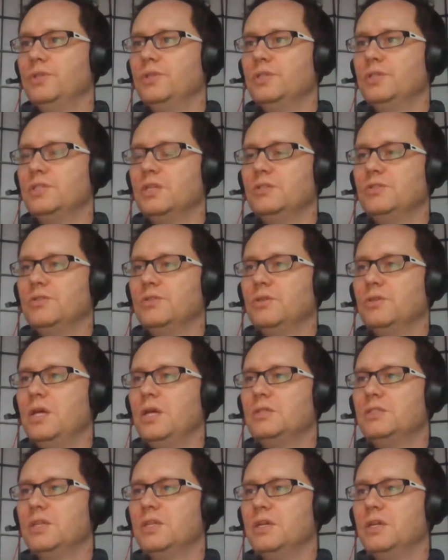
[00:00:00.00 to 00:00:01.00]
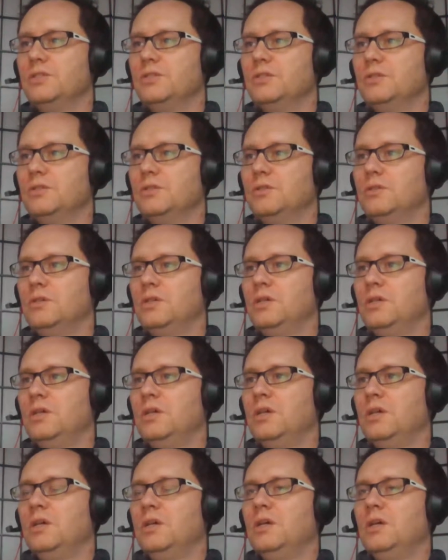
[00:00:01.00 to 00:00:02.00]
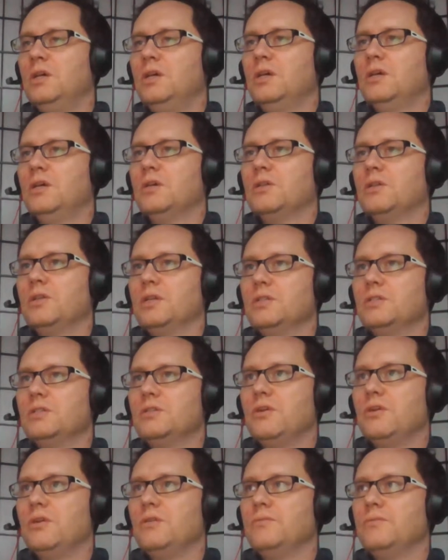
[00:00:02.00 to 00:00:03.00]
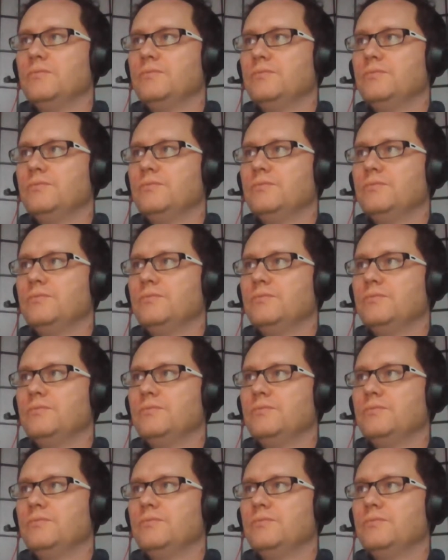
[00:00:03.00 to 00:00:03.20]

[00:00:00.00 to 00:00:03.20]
this has your class section. Click start